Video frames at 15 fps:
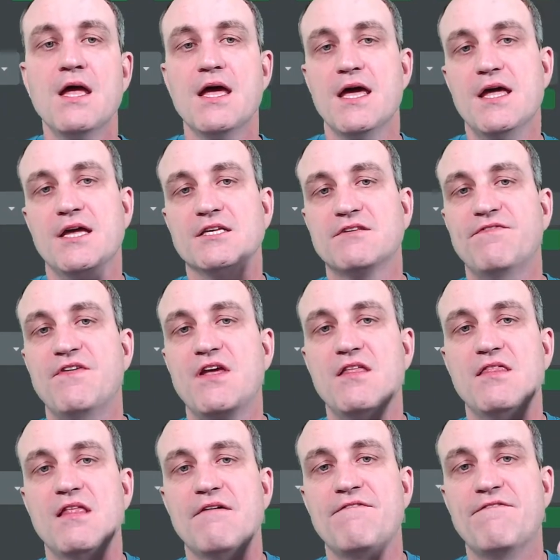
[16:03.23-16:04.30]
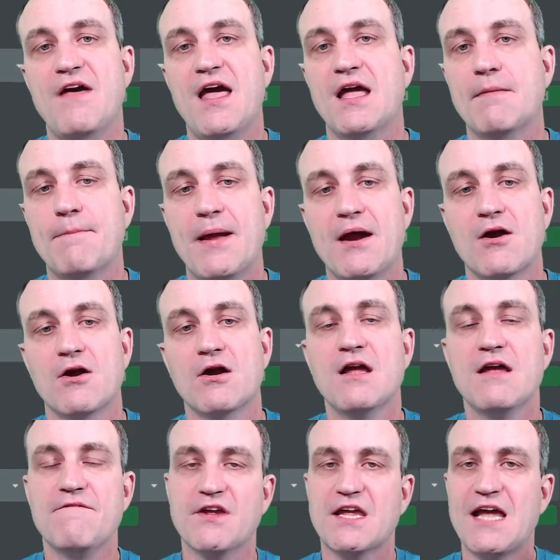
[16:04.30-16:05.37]
It is Fynn the Fangbearer.
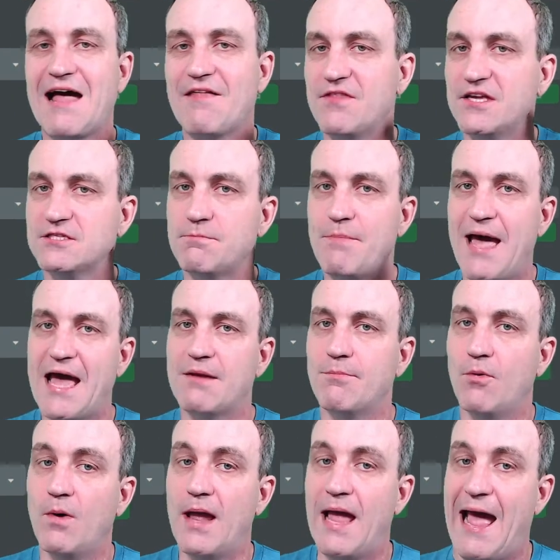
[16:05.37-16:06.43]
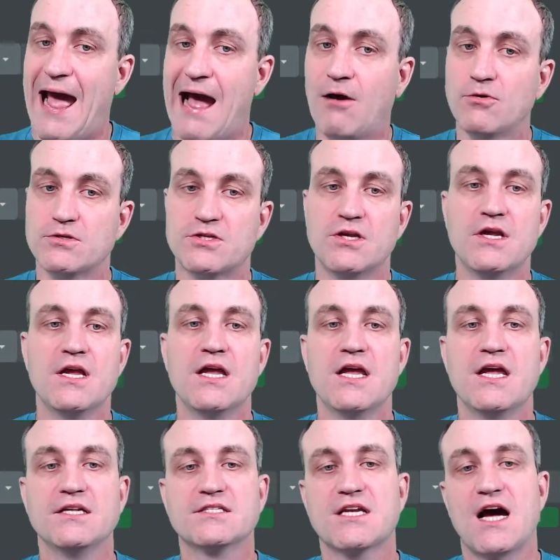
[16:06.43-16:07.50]
If you got this bad boy out,
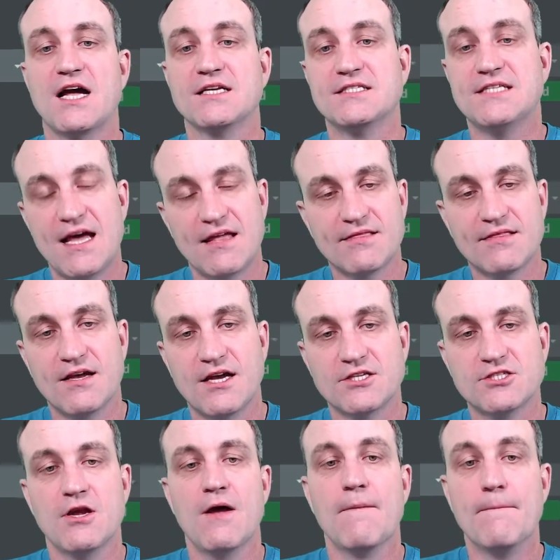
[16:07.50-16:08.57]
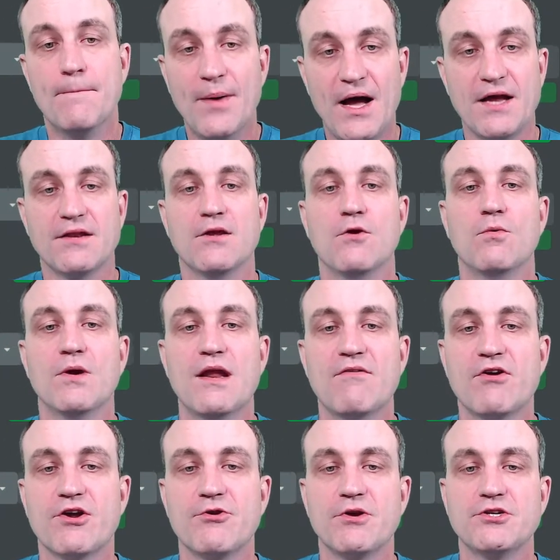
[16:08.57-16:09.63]
it's got Death Touch, but
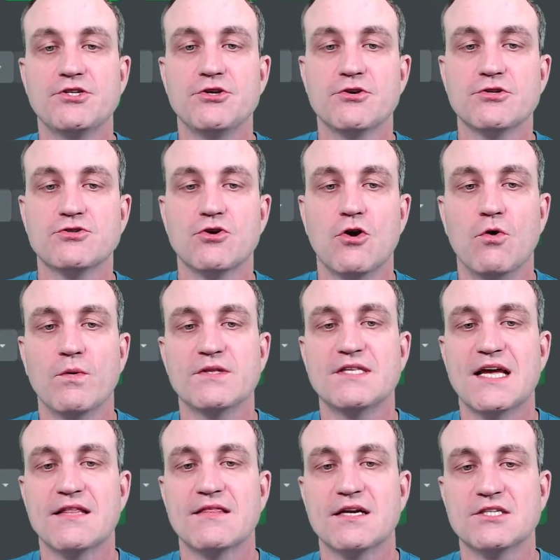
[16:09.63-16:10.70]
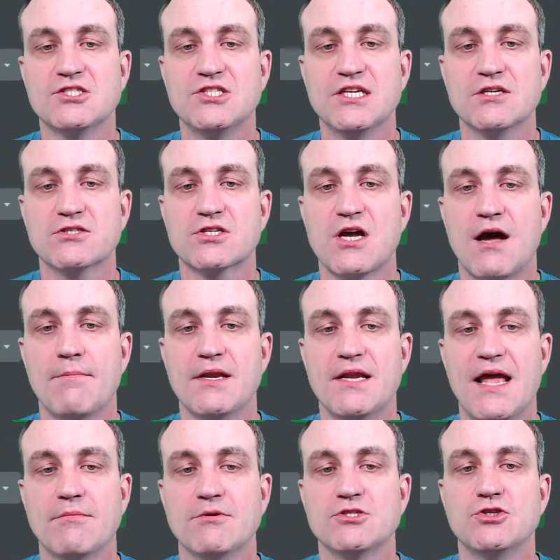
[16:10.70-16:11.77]
whenever a creature you control with Death Touch deals combat
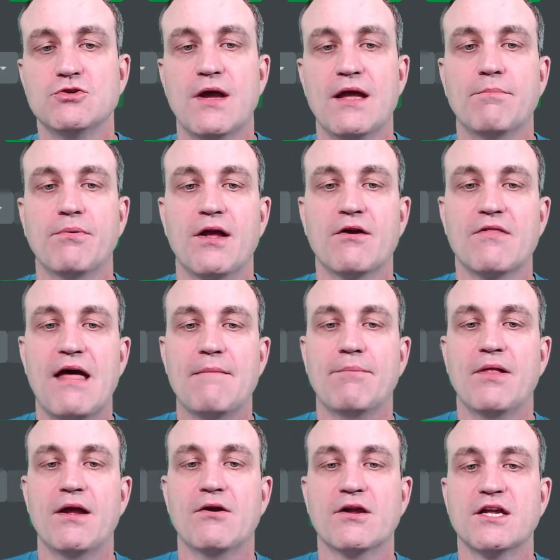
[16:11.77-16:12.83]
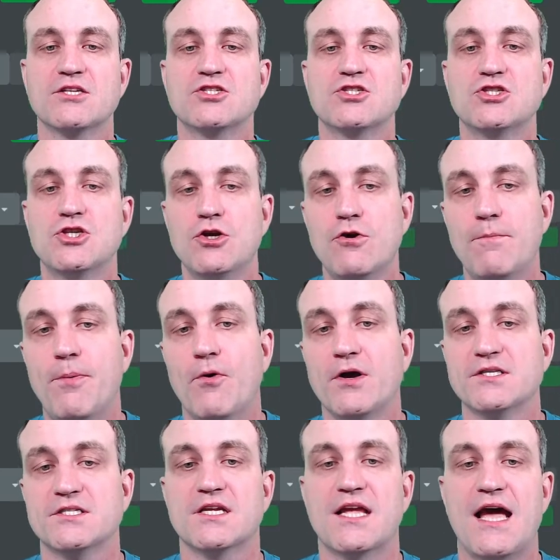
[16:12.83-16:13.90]
damage to a player, that player gets 2
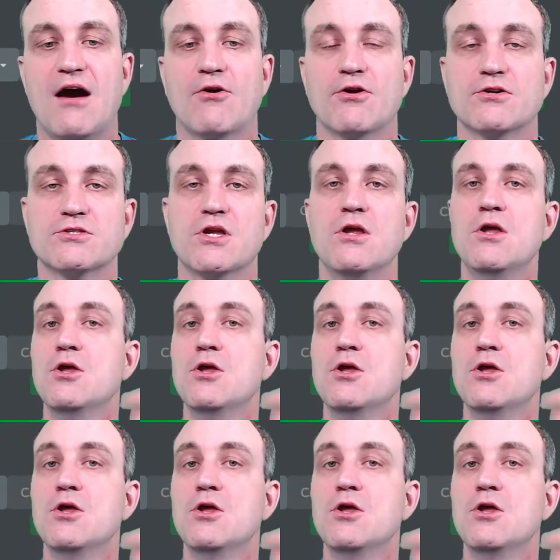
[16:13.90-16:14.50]
poison counters.